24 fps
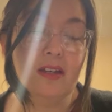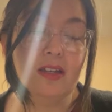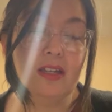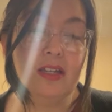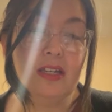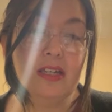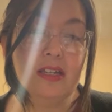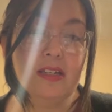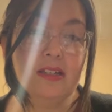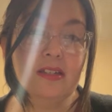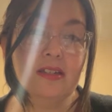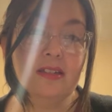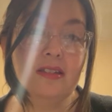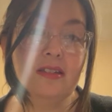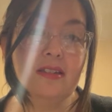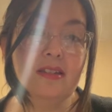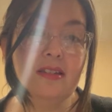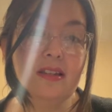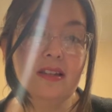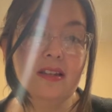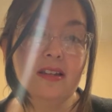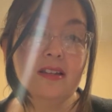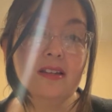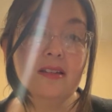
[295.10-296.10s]

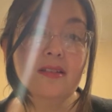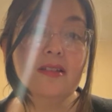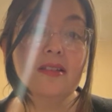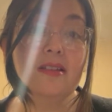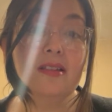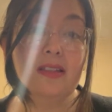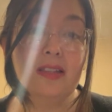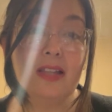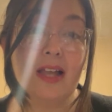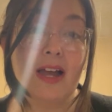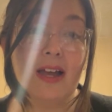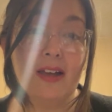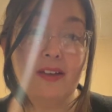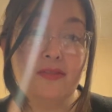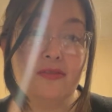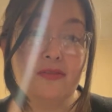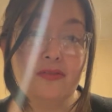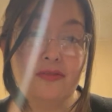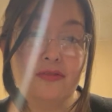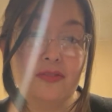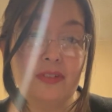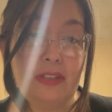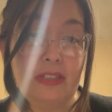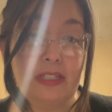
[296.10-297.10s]
is life,
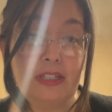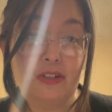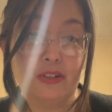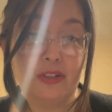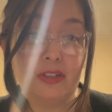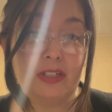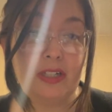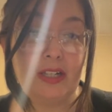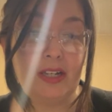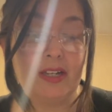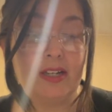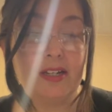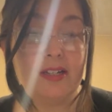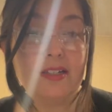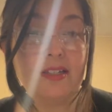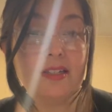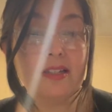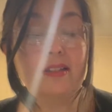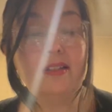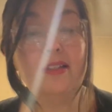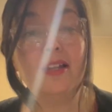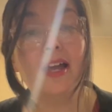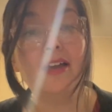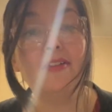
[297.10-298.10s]
literally, it is the
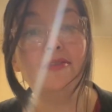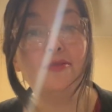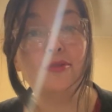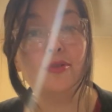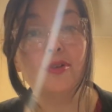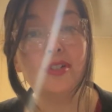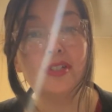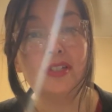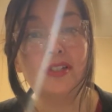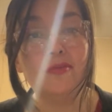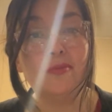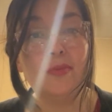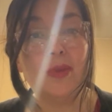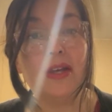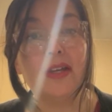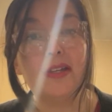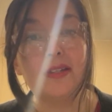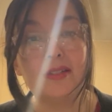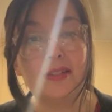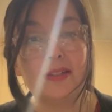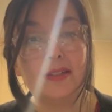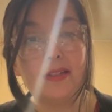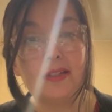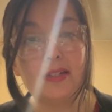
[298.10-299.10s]
life force of my
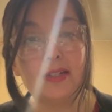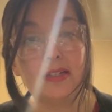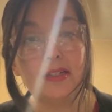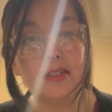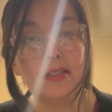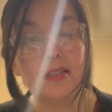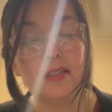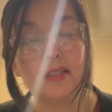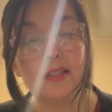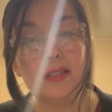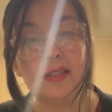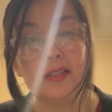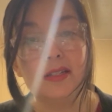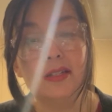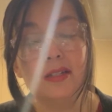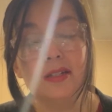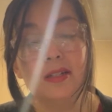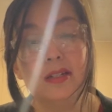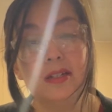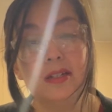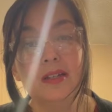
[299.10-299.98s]
existence,